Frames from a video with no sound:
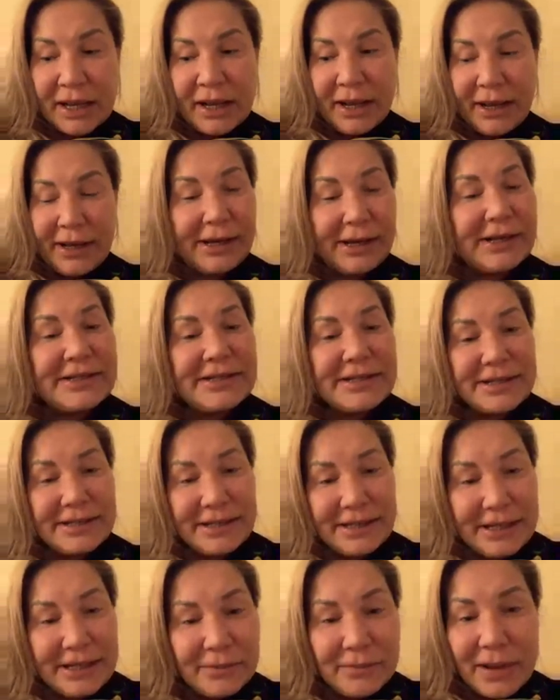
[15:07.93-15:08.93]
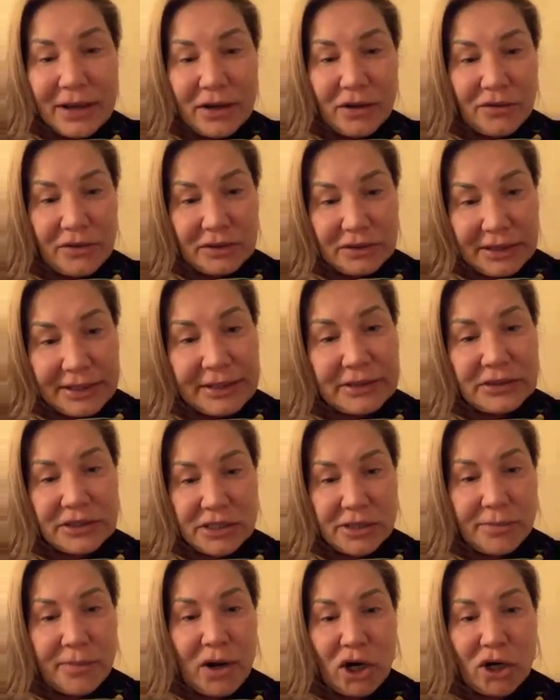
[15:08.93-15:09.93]
And I did email the legal
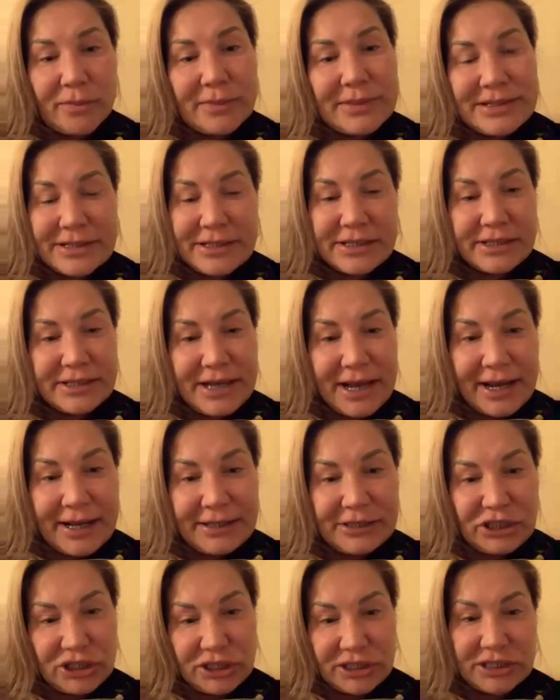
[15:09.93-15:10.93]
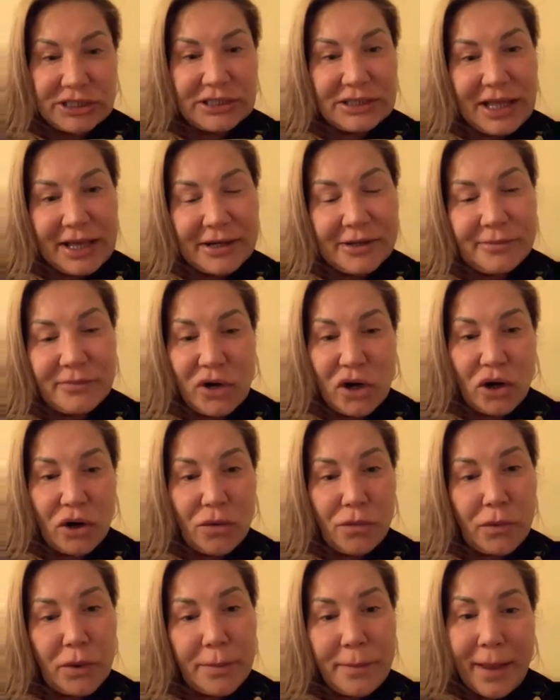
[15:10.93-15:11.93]
department today just to let them know,
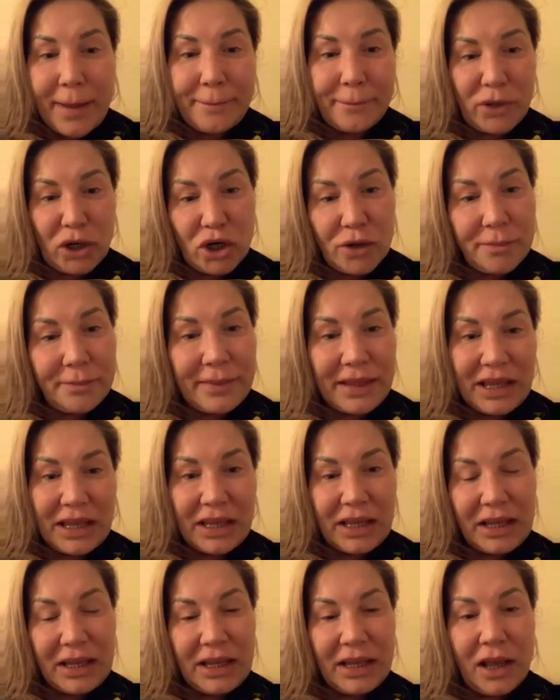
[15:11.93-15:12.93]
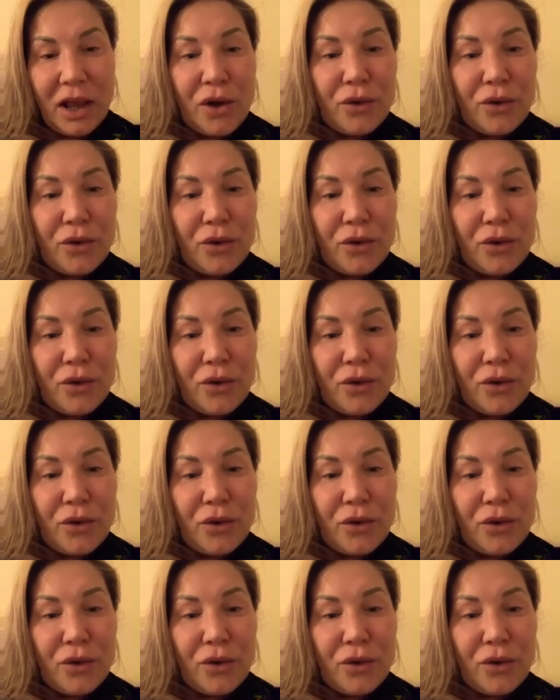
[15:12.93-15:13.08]
remember me